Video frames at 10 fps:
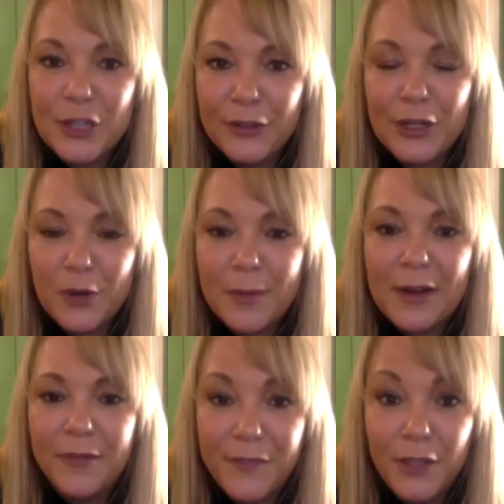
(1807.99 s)
If you don't
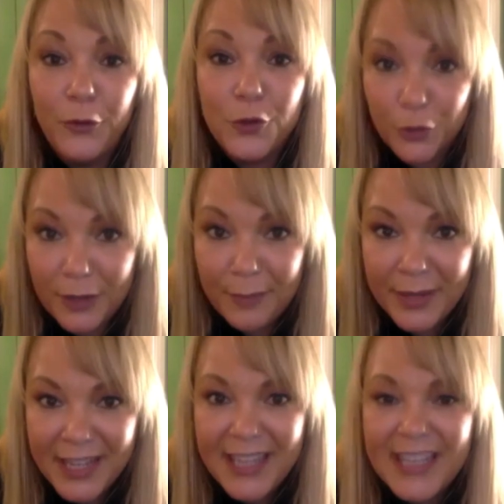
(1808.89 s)
know about Field
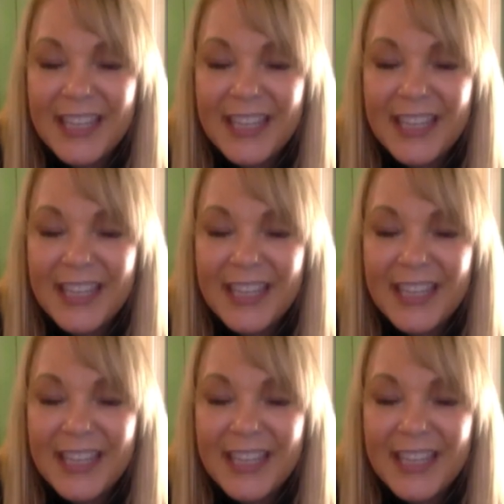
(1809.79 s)
Trip,